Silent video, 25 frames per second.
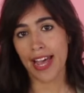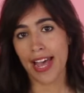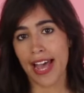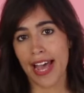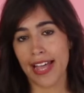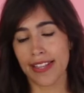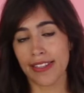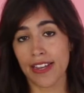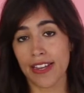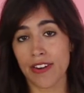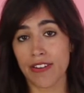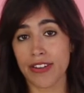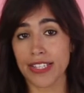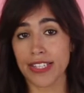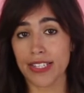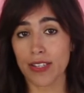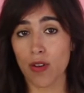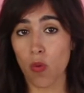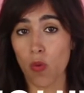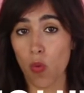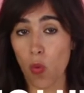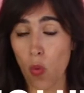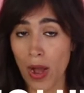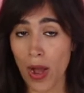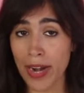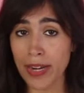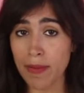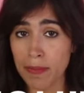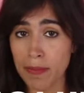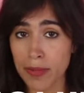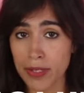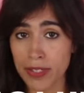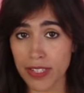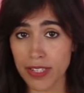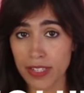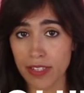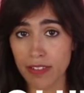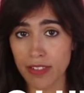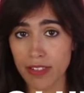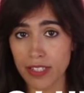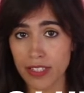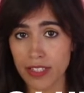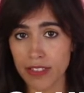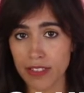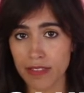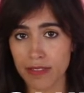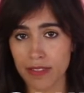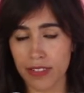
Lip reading: And there is one in particular